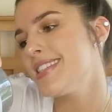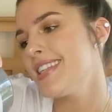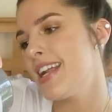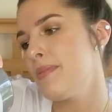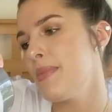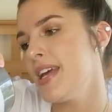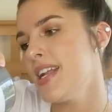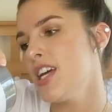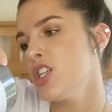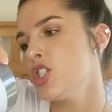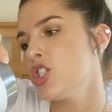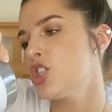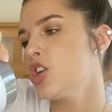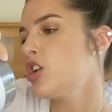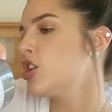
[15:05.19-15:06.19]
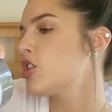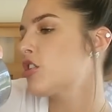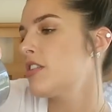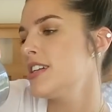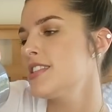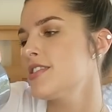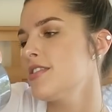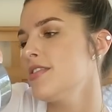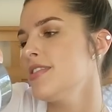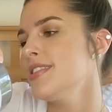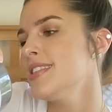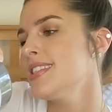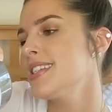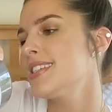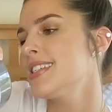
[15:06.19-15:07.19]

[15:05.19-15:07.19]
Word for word: cinnamon sugar crystals